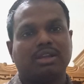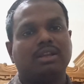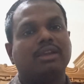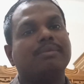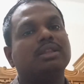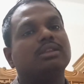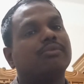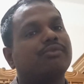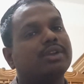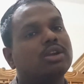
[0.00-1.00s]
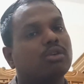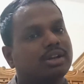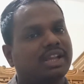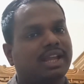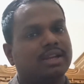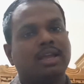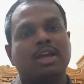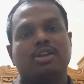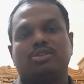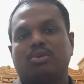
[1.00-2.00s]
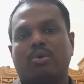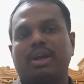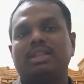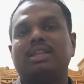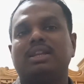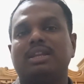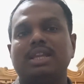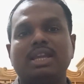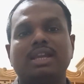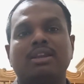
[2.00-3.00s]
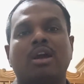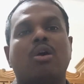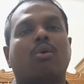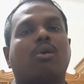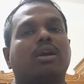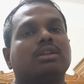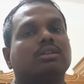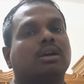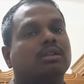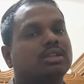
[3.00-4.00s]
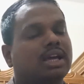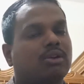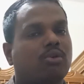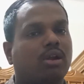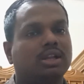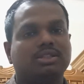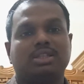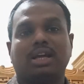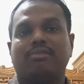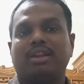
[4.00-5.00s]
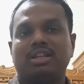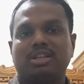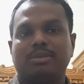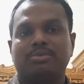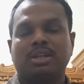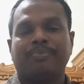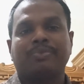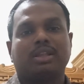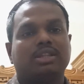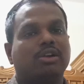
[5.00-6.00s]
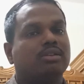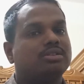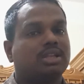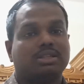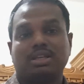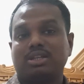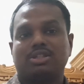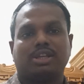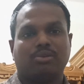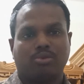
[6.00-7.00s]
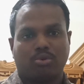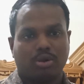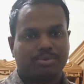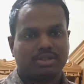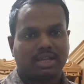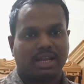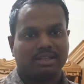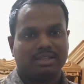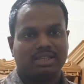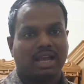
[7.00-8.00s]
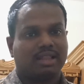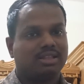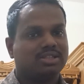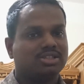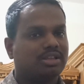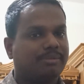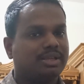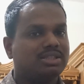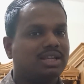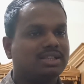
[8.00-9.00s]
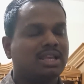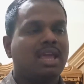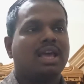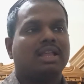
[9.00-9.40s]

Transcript: by giving the free content. So when they need, or their colleagues, their relatives, they will suggest your website. Yeah, this is the business